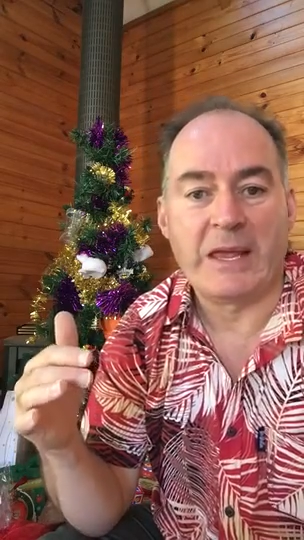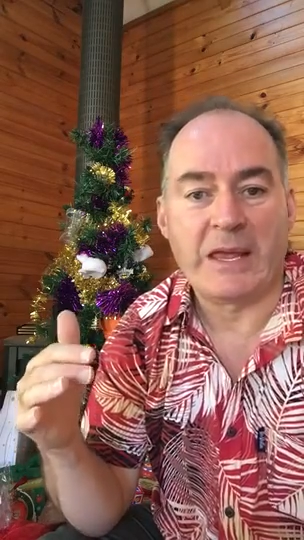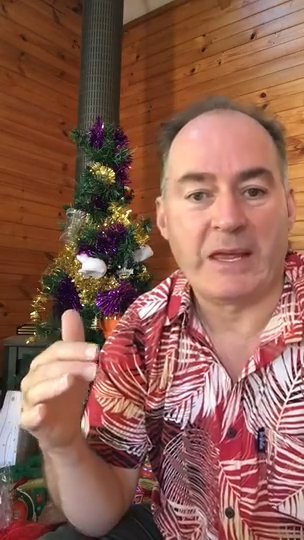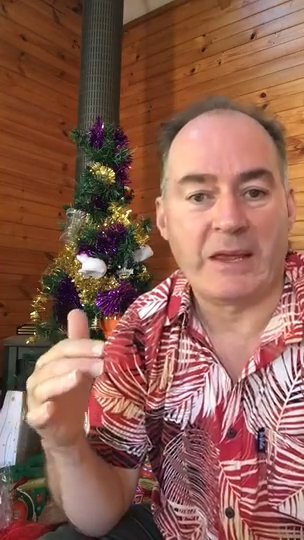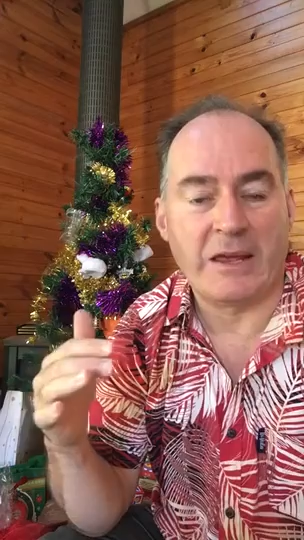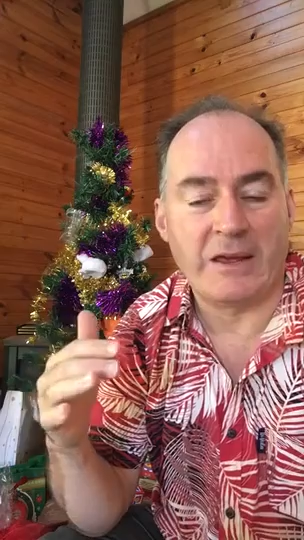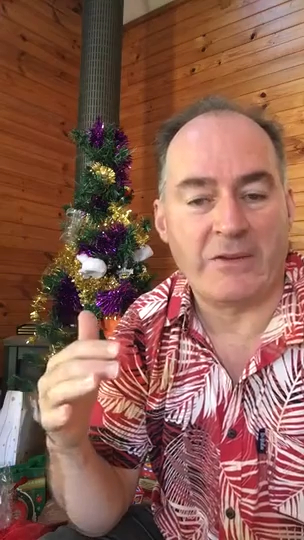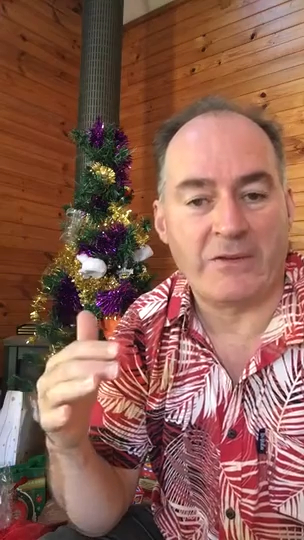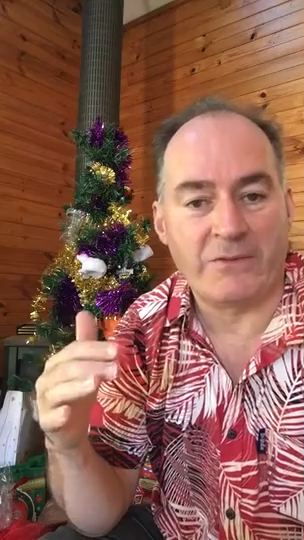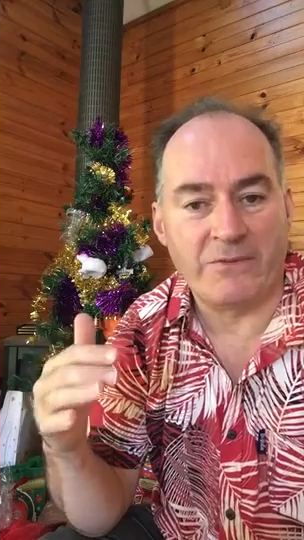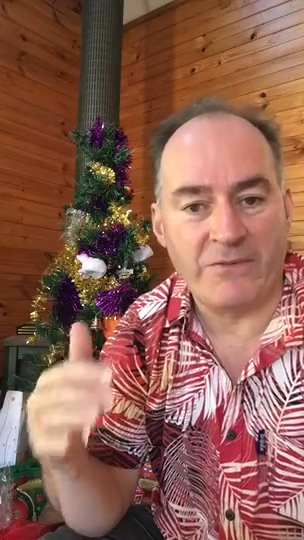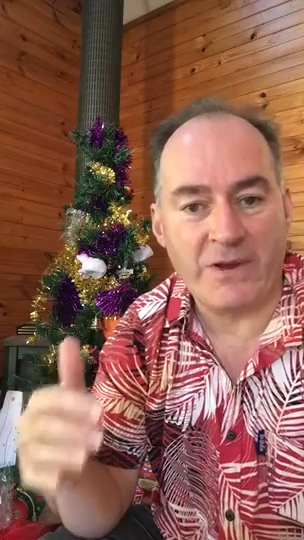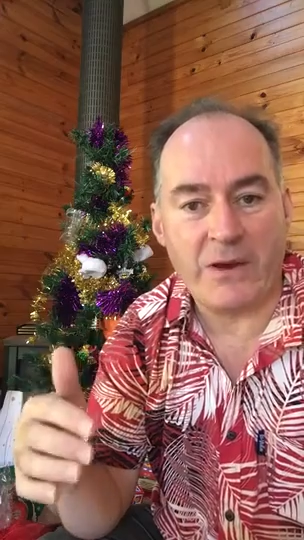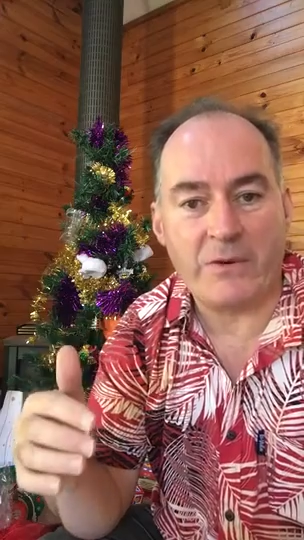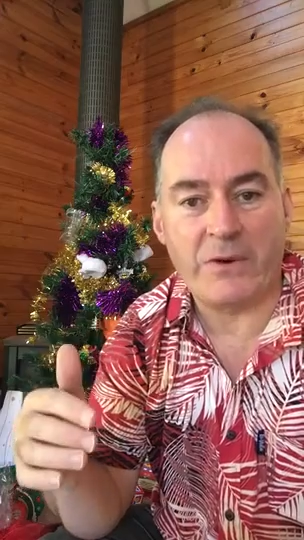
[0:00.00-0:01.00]
is a
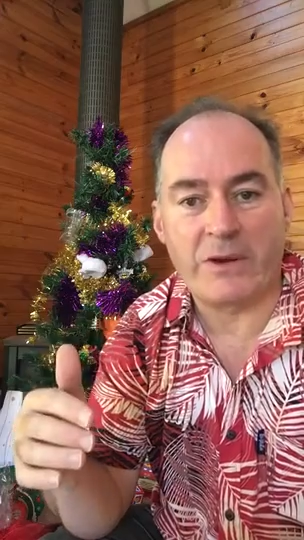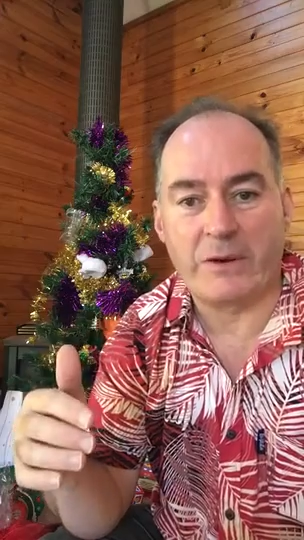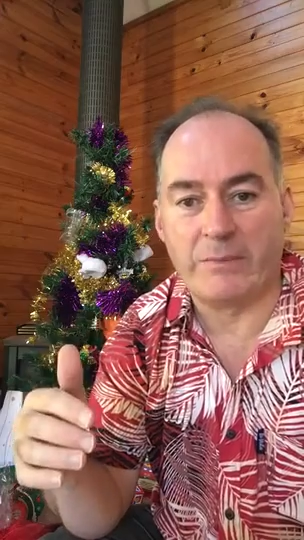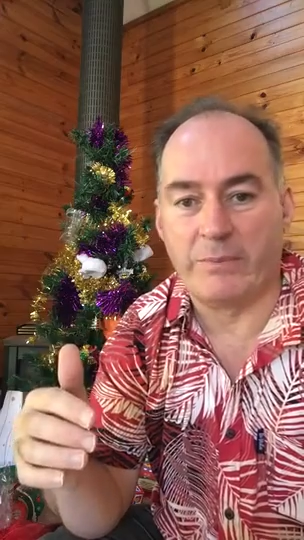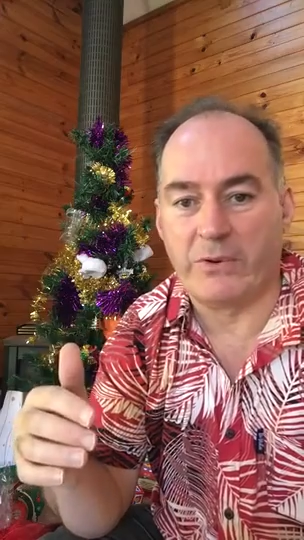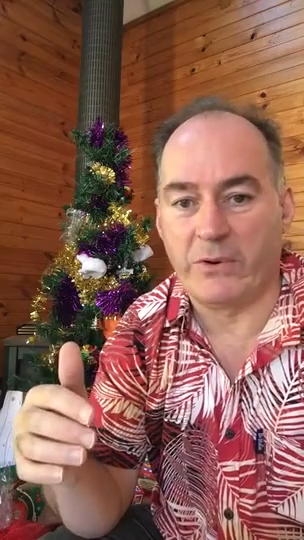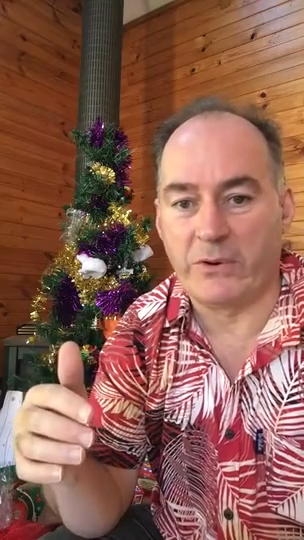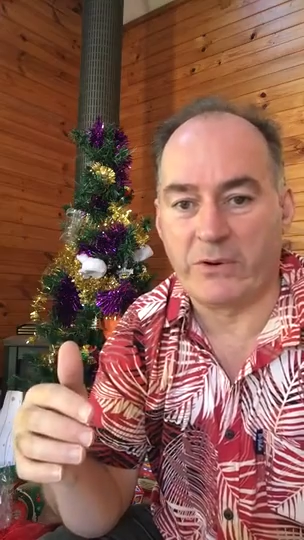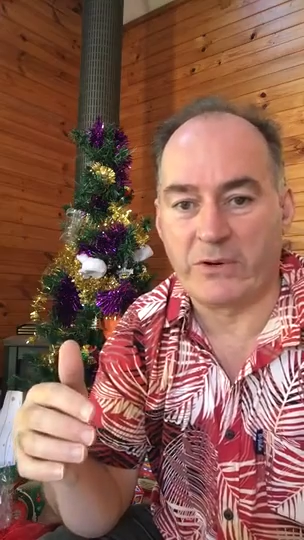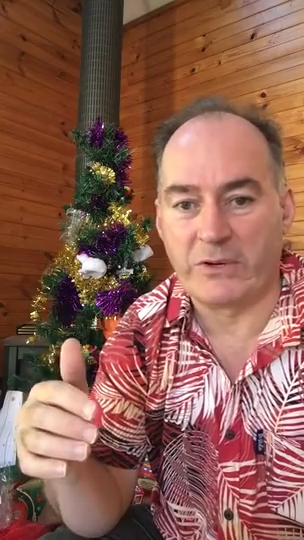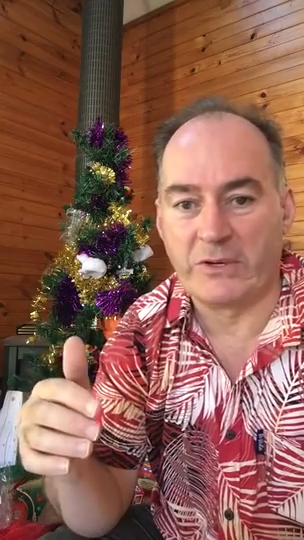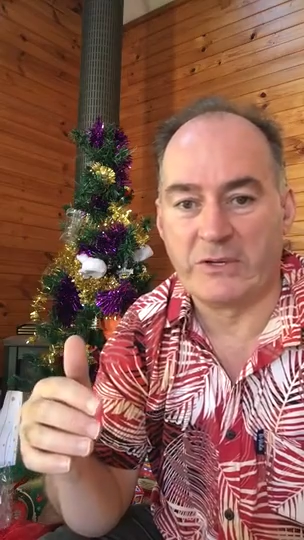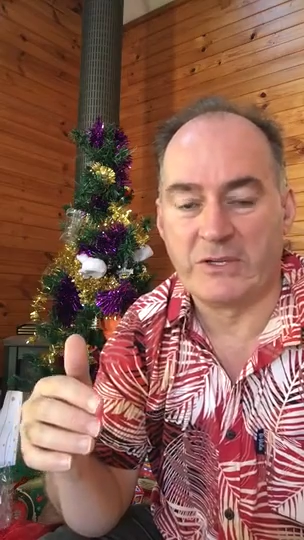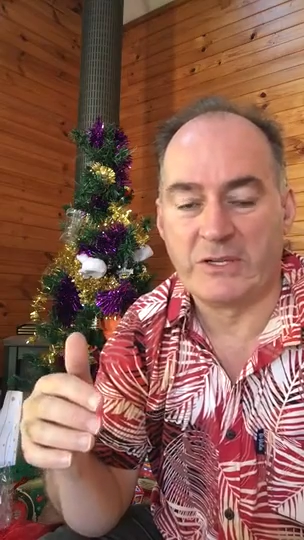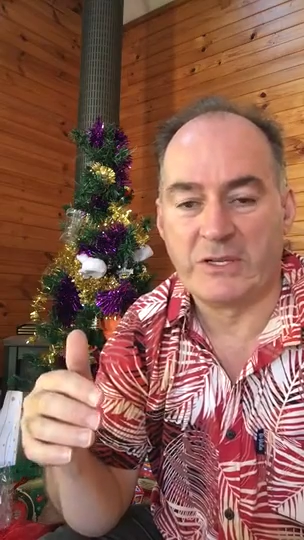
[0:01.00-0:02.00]
very
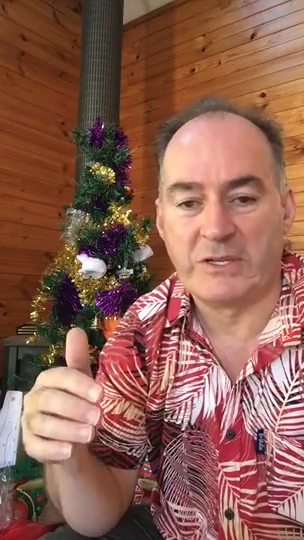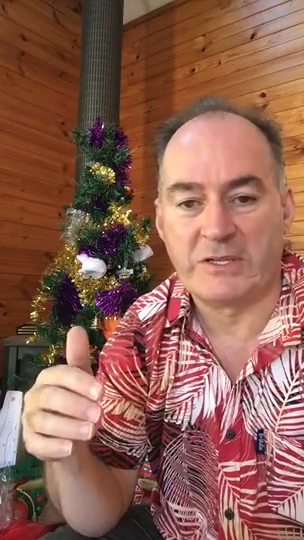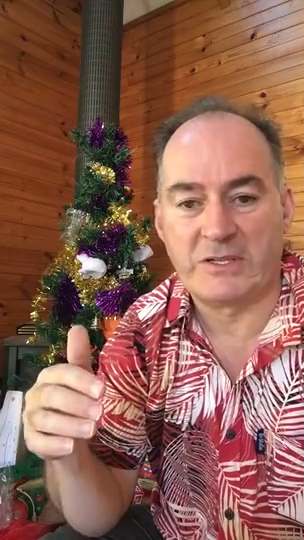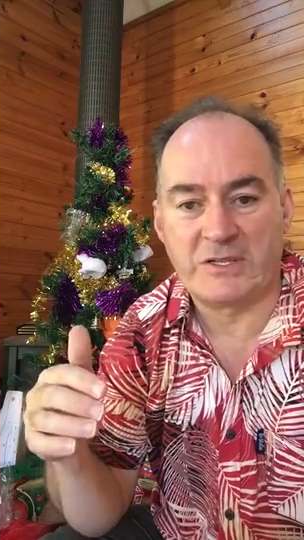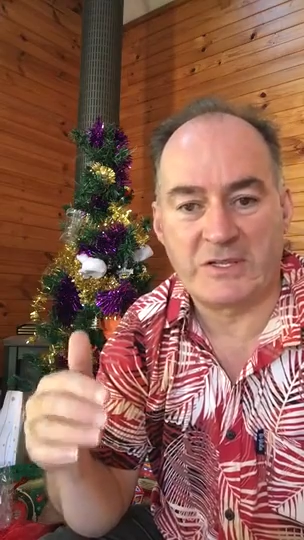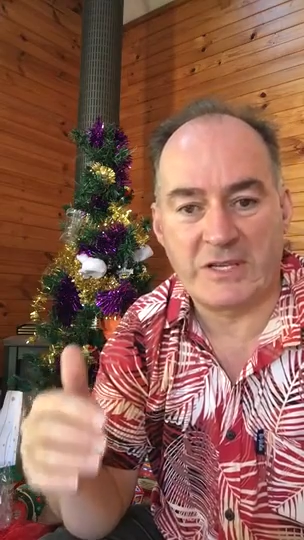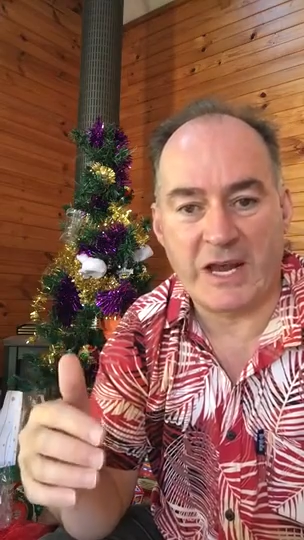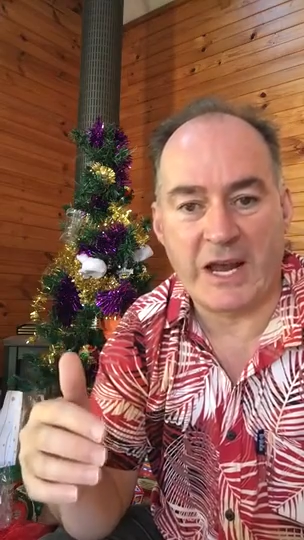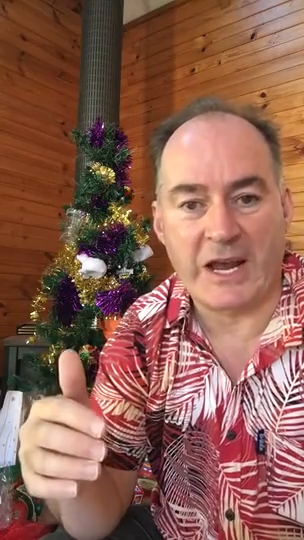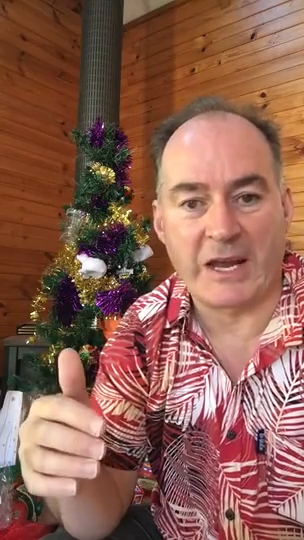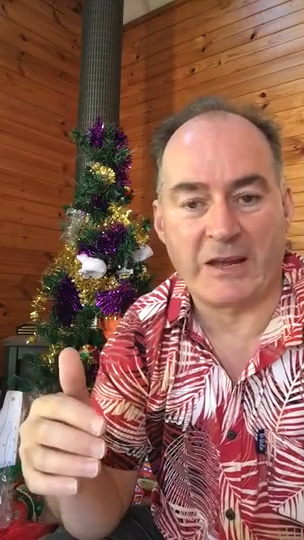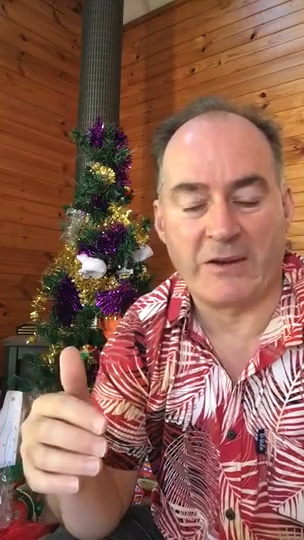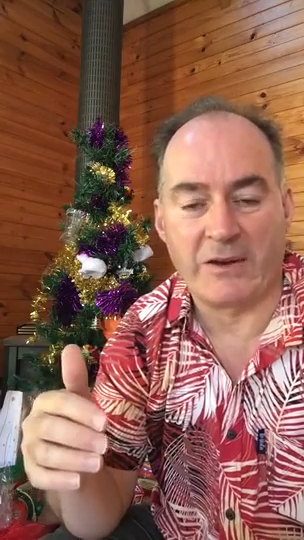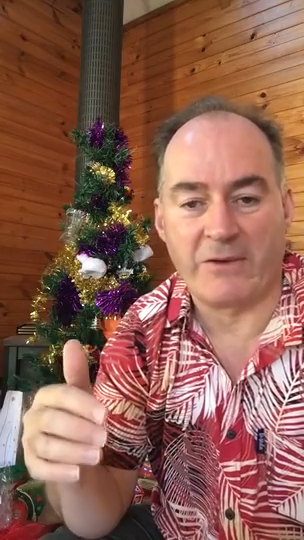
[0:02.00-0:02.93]
important state,